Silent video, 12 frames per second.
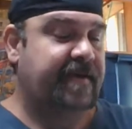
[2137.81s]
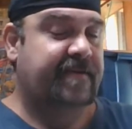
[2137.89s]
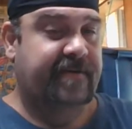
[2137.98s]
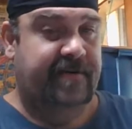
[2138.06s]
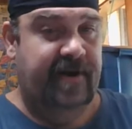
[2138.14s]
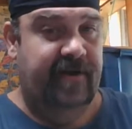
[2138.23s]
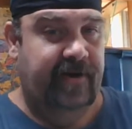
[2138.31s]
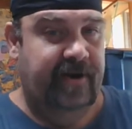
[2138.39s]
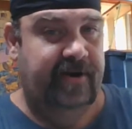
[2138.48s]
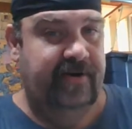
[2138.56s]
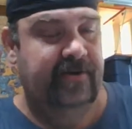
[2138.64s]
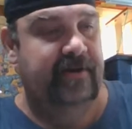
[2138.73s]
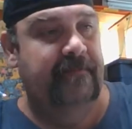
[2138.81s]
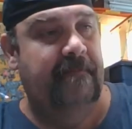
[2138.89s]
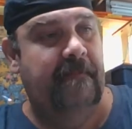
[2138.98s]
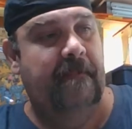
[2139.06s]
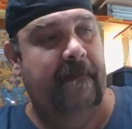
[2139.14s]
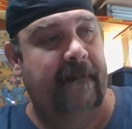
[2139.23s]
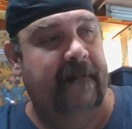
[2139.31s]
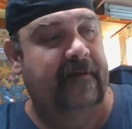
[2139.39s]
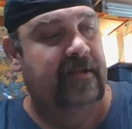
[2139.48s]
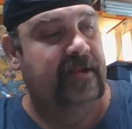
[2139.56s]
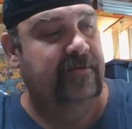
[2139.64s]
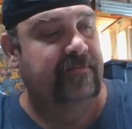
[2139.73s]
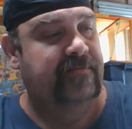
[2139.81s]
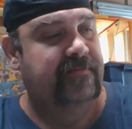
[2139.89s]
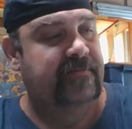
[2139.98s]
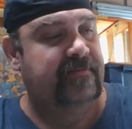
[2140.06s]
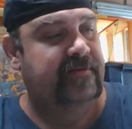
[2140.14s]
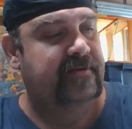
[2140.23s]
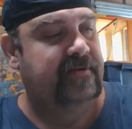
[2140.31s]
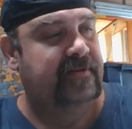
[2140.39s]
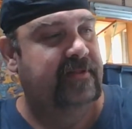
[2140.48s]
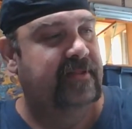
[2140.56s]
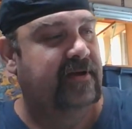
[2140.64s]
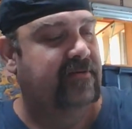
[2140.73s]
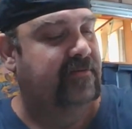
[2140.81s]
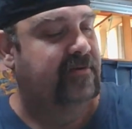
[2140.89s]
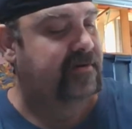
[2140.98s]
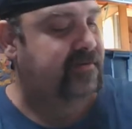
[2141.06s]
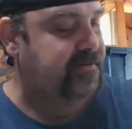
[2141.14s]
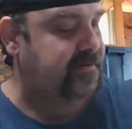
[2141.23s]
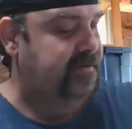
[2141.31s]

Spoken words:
It's a great way to do it. I love when